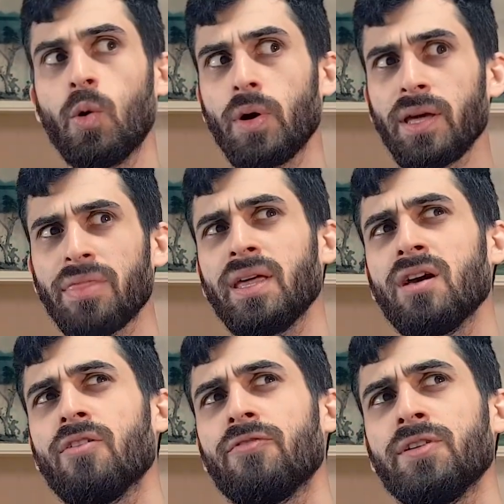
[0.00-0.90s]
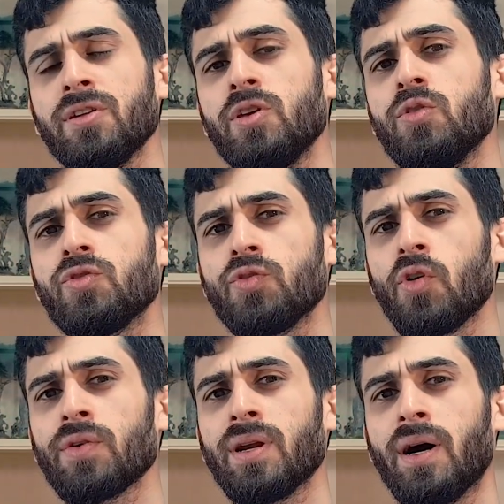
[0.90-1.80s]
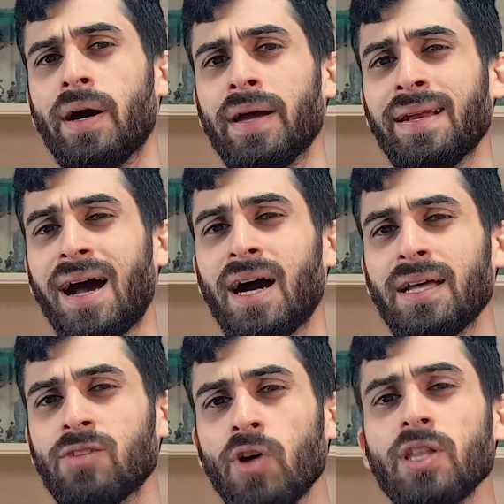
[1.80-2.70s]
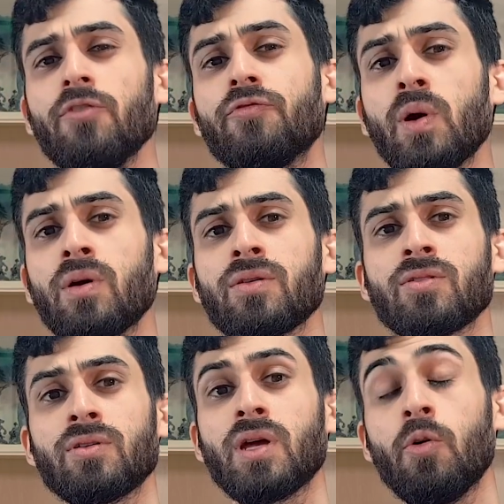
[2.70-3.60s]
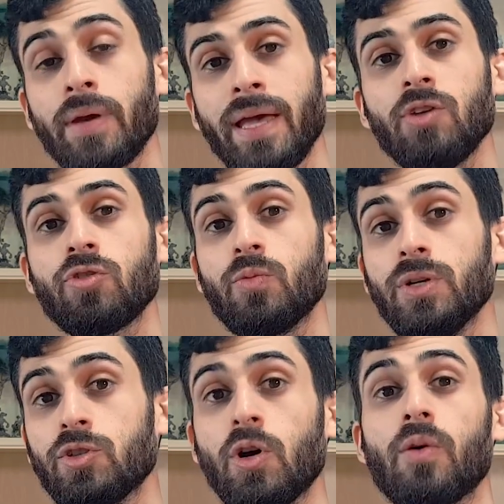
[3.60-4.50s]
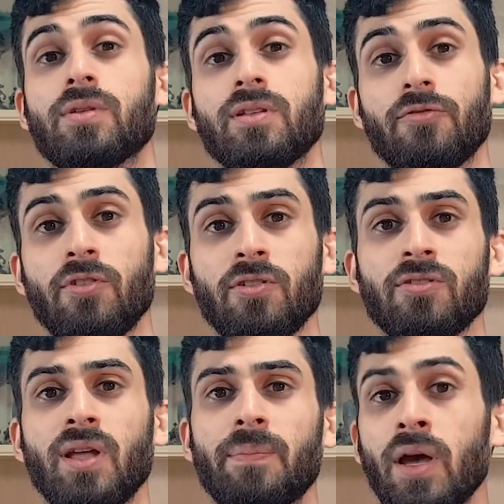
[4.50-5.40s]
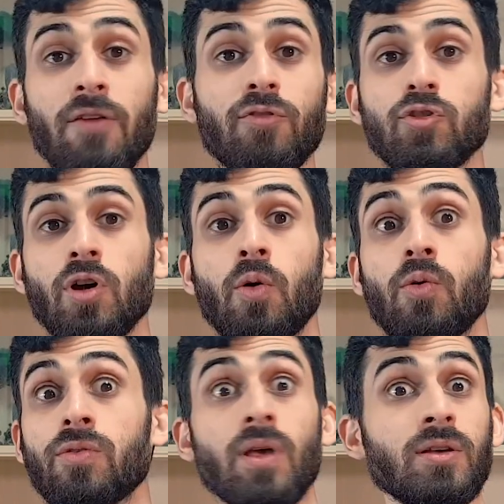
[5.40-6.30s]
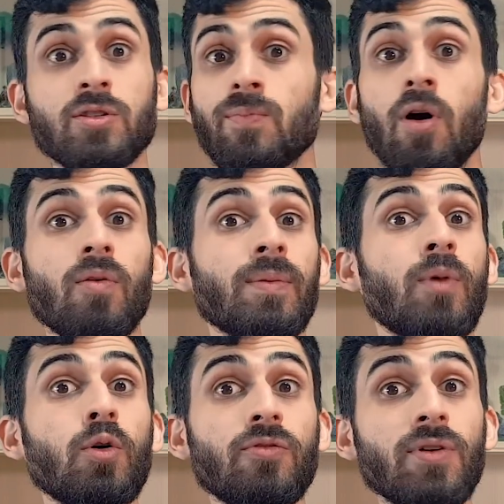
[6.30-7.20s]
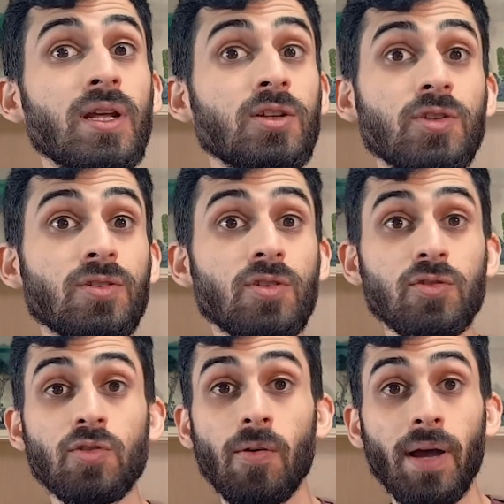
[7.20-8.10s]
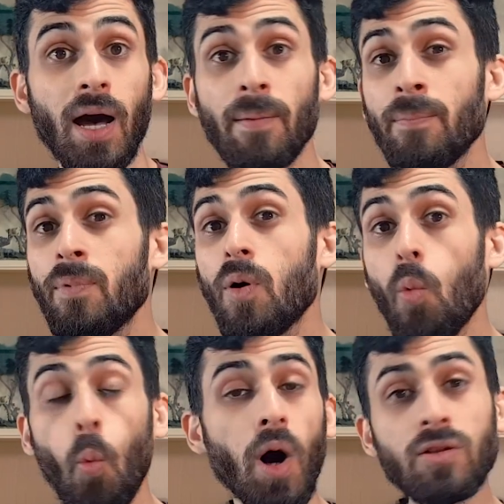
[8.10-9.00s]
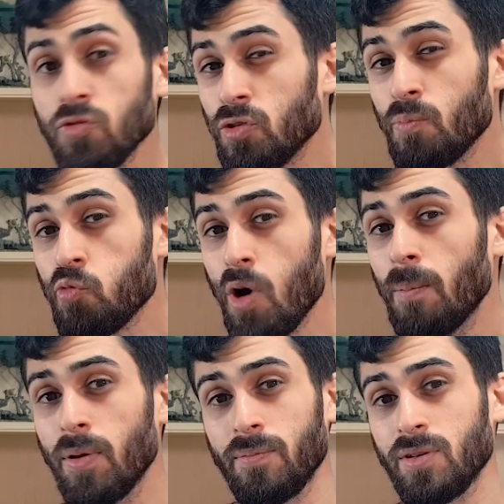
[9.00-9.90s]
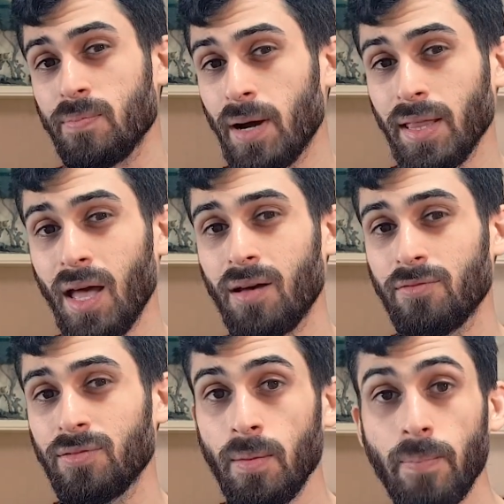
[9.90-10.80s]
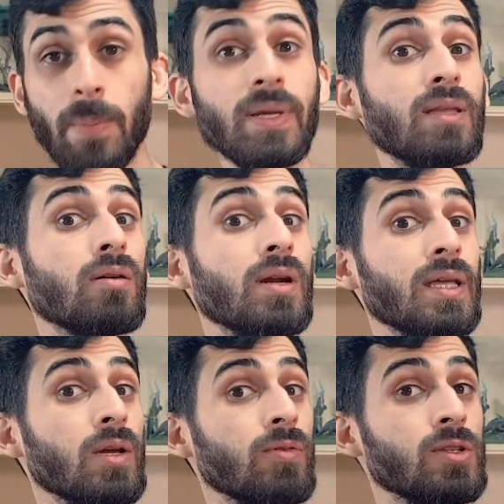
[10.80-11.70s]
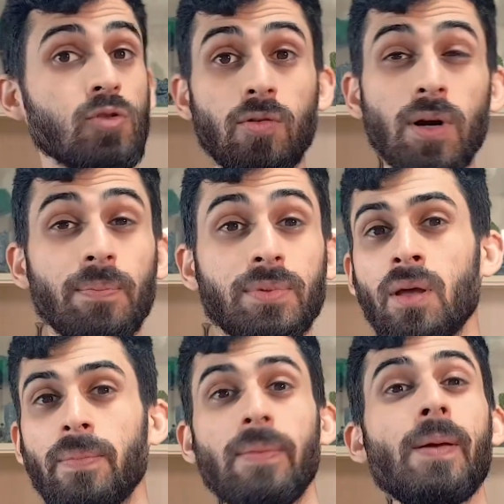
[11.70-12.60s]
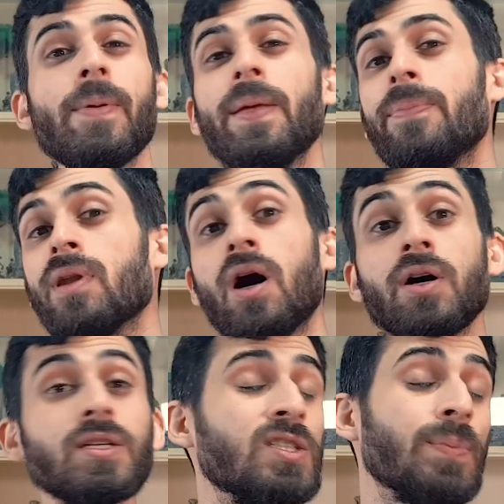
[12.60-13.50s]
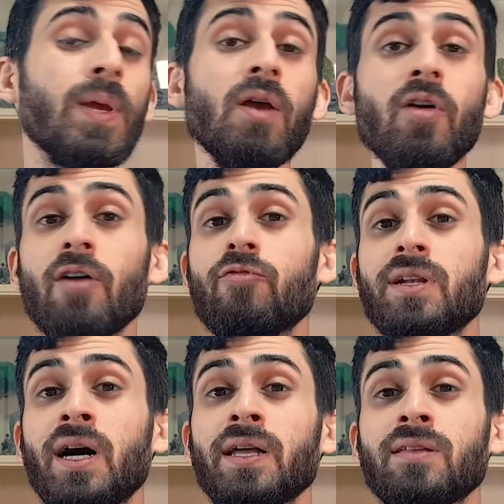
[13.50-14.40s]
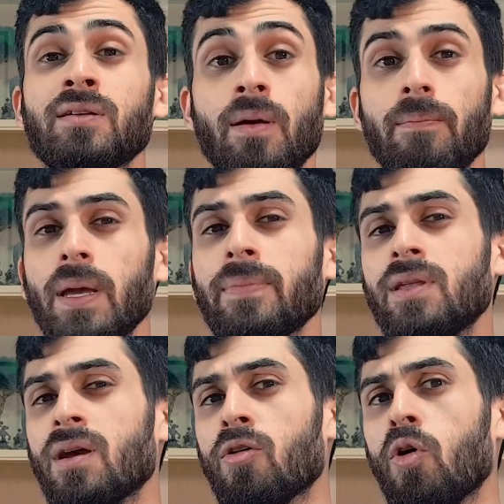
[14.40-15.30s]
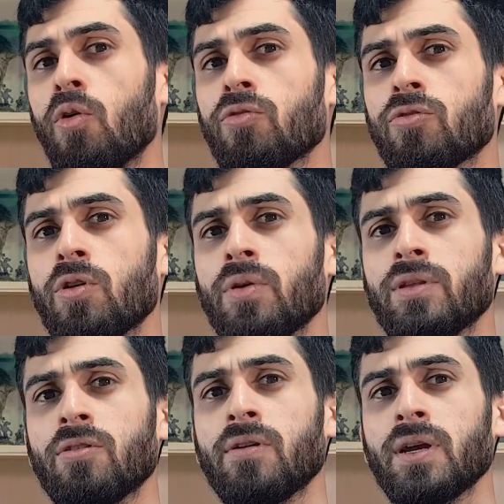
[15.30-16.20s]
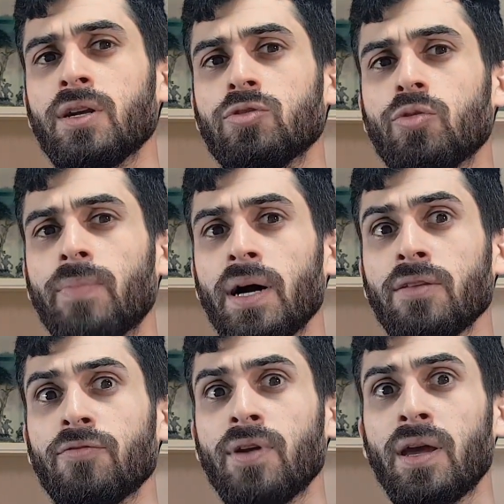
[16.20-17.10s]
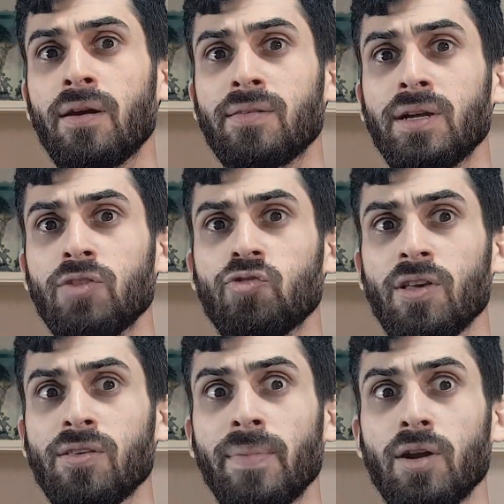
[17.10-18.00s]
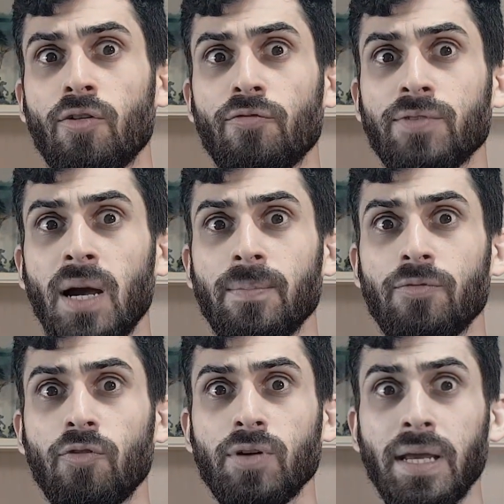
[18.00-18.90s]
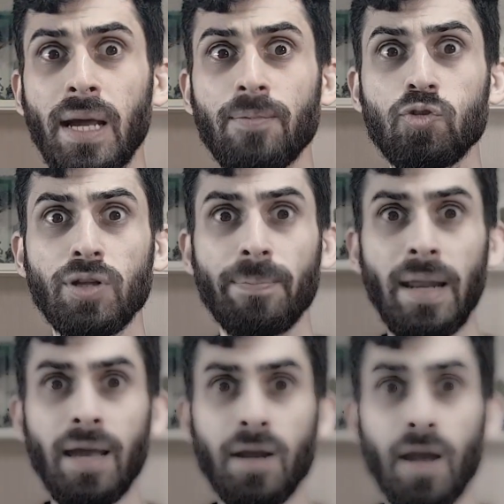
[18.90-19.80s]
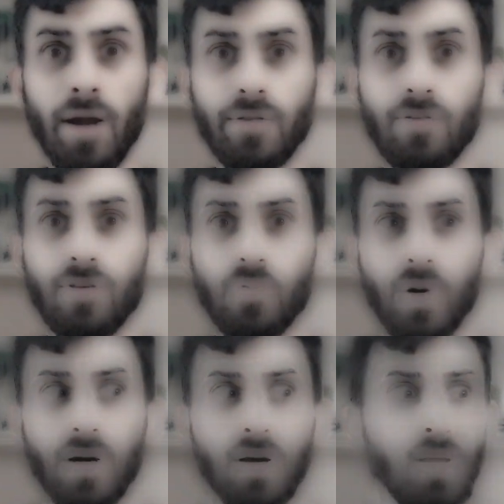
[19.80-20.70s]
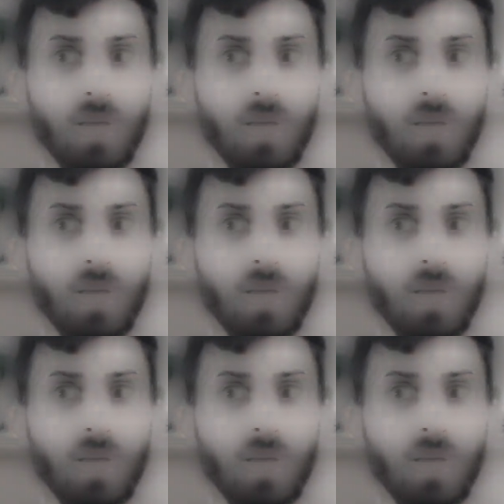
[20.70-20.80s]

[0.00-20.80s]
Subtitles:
When I think of a new storyline, I try to focus on the location we chose in the first step. If we chose a small remote village as a story hub, what are some problems it might have? Maybe their leader is corrupt. Maybe people are disappearing every night. Maybe they are all slowly turning into mind flayers and it's just a matter of time before they capture the player characters as well.